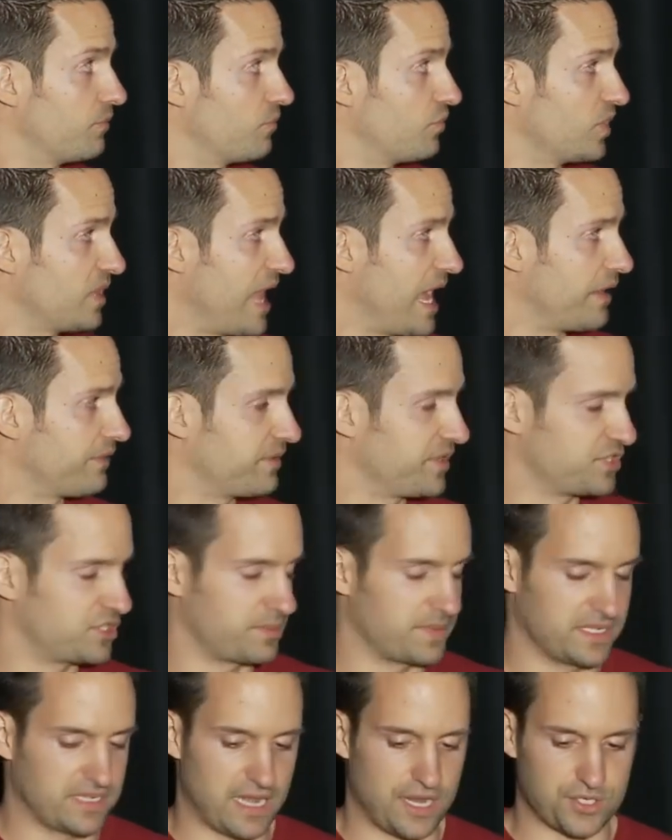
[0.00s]
rely on for
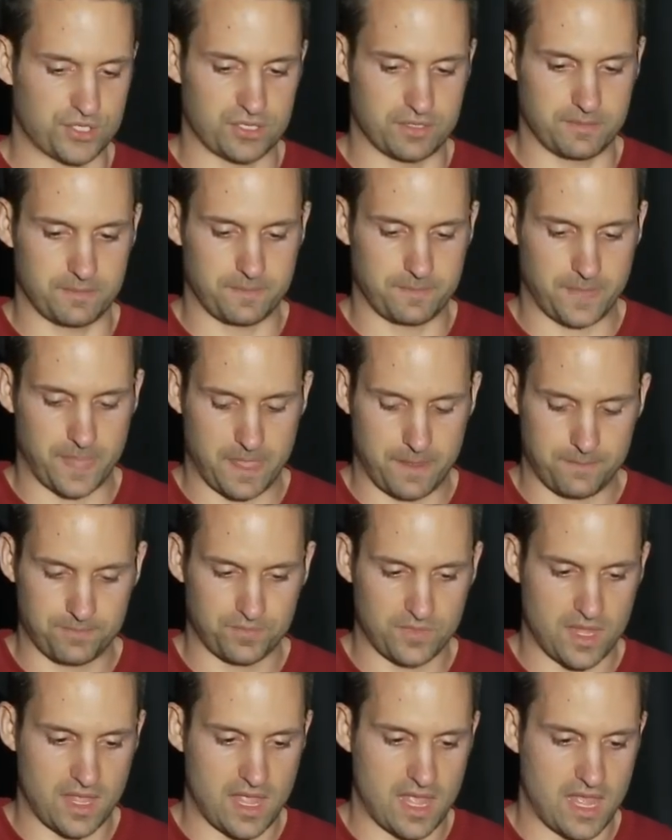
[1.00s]
instrumentation,
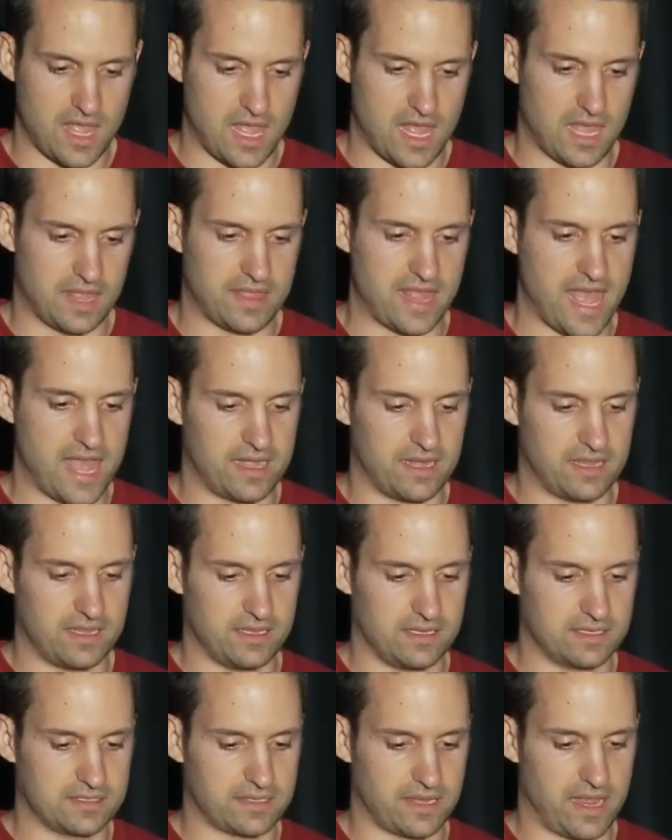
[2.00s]
and that
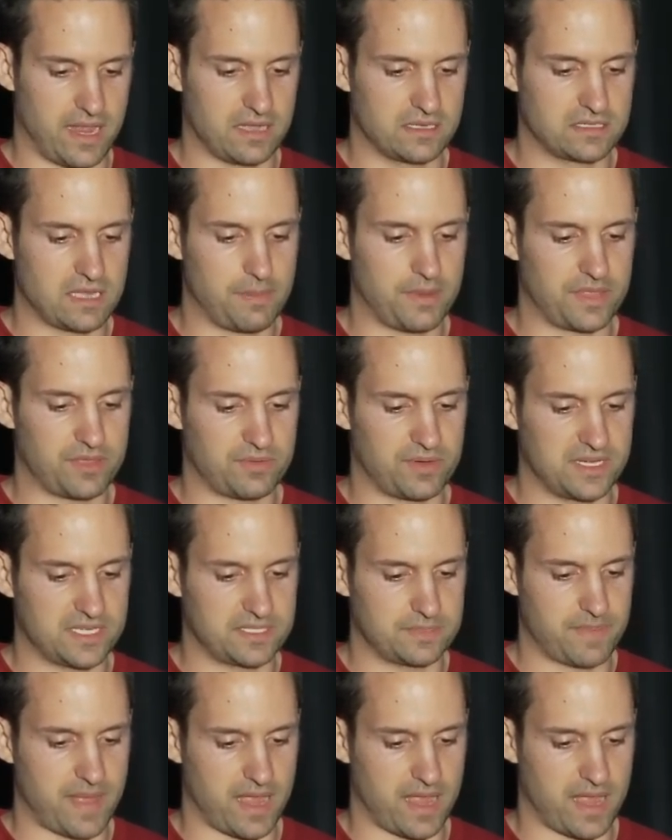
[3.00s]
is a W3C